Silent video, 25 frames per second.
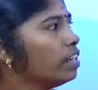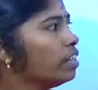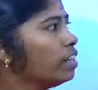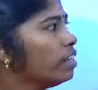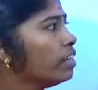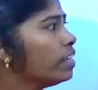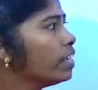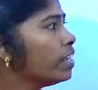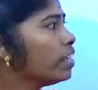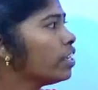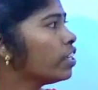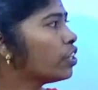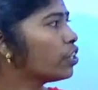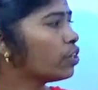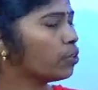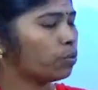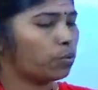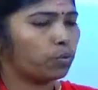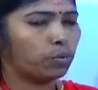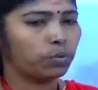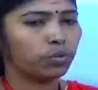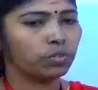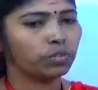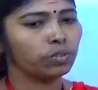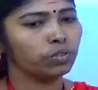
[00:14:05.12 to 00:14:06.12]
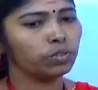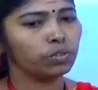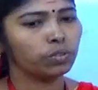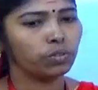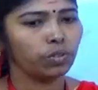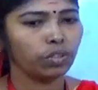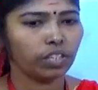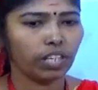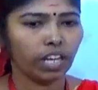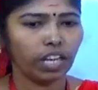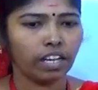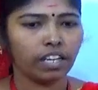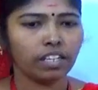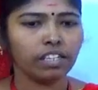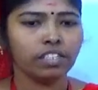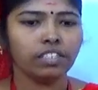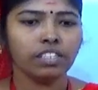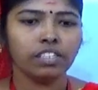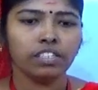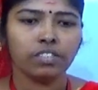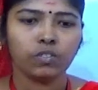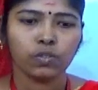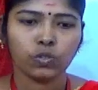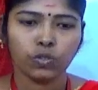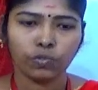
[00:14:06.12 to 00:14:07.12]
DQ. Okay,
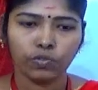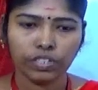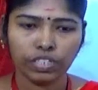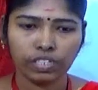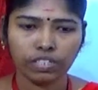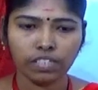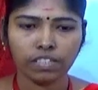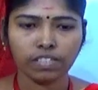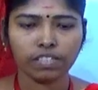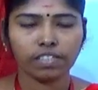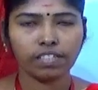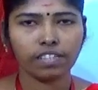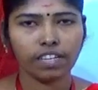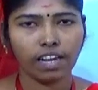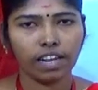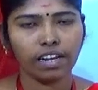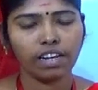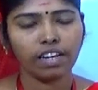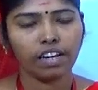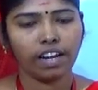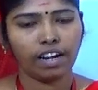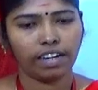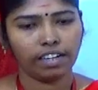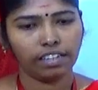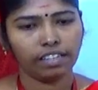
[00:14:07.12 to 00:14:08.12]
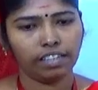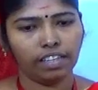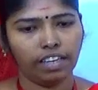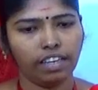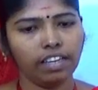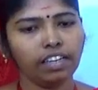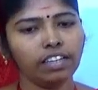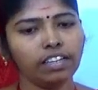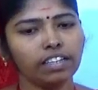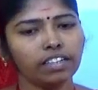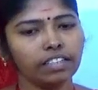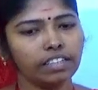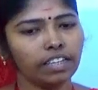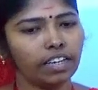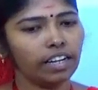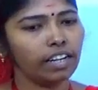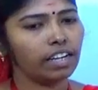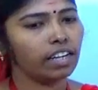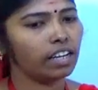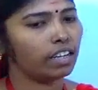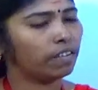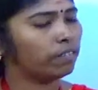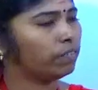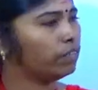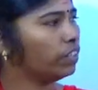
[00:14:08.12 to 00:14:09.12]
so which is done at the end
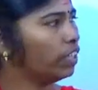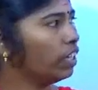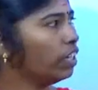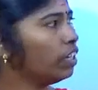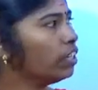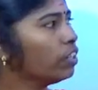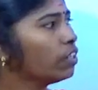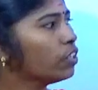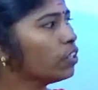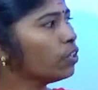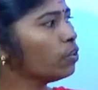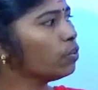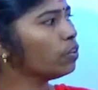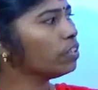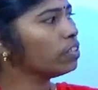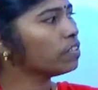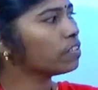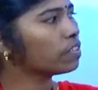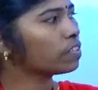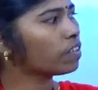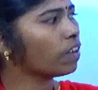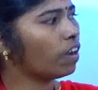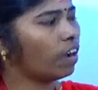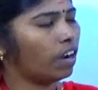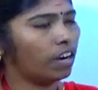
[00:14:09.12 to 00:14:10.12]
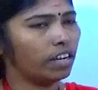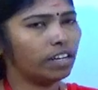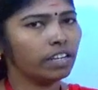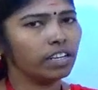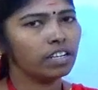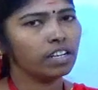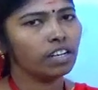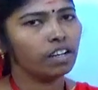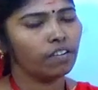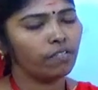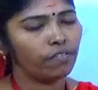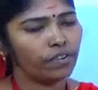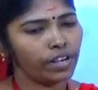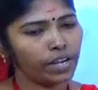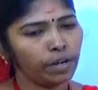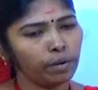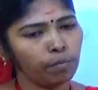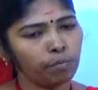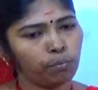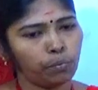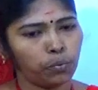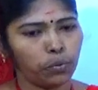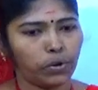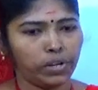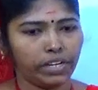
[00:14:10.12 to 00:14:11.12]
of the queue is called
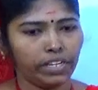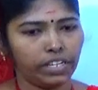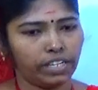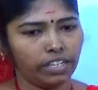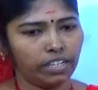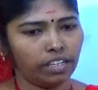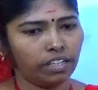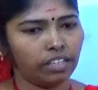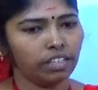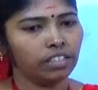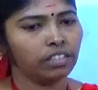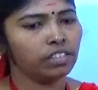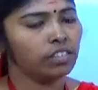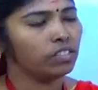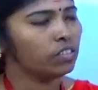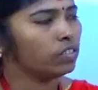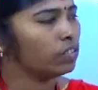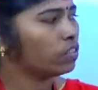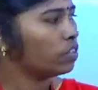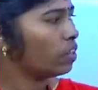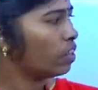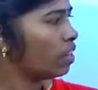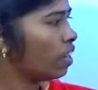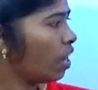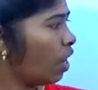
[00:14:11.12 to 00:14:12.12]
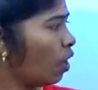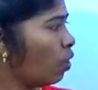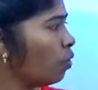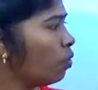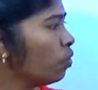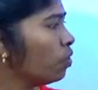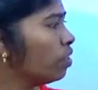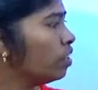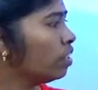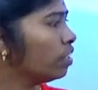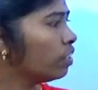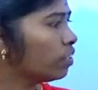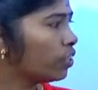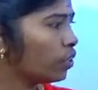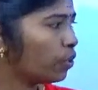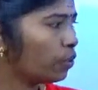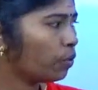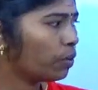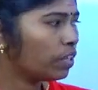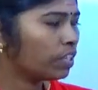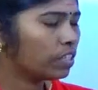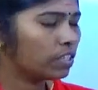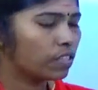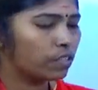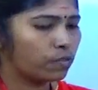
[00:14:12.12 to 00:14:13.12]
front pointer. So now queue
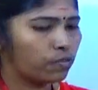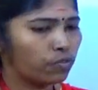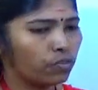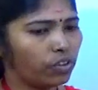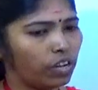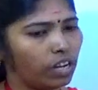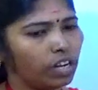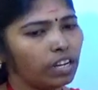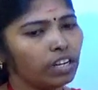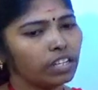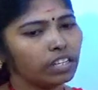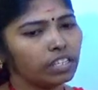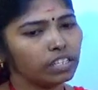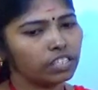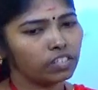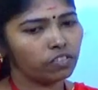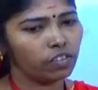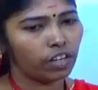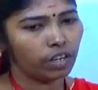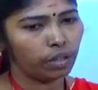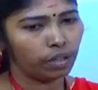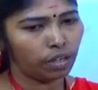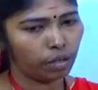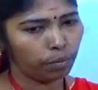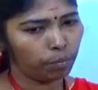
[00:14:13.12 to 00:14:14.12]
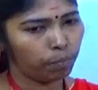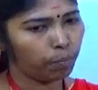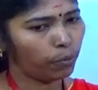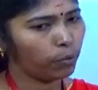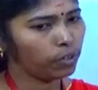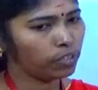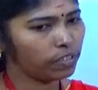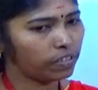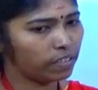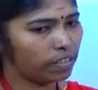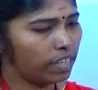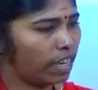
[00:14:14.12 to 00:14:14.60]
is full, it will be reports